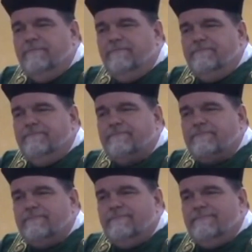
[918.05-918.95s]

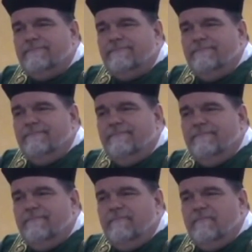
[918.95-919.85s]

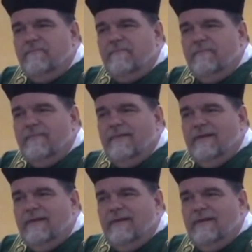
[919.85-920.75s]

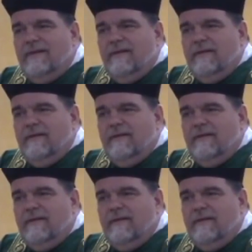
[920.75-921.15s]
[no speech]